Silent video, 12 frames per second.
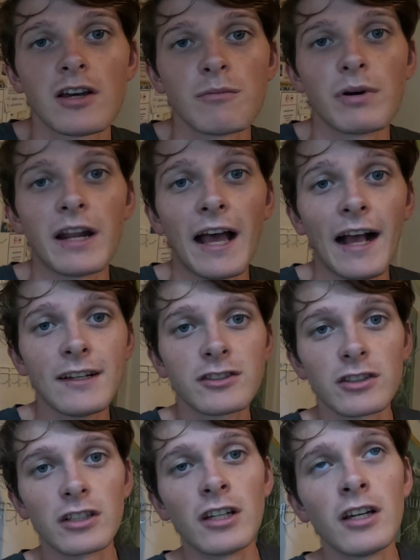But
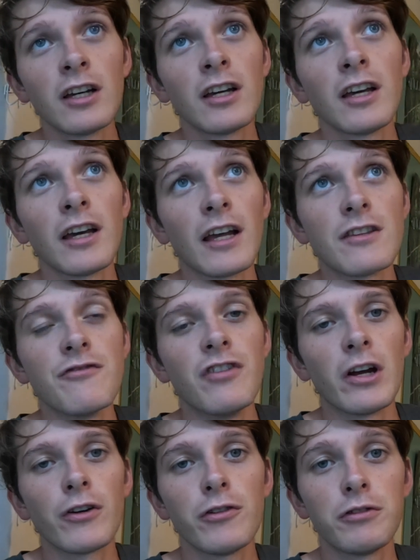actually, it's
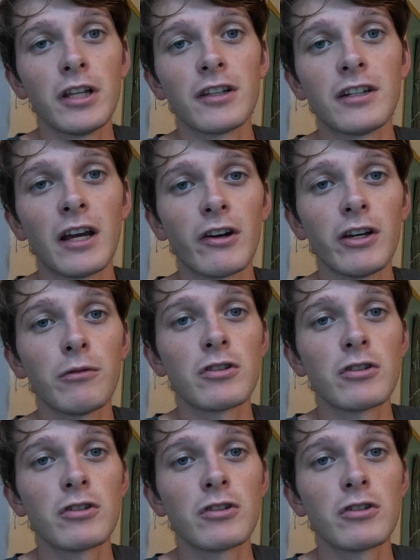very utilitarian,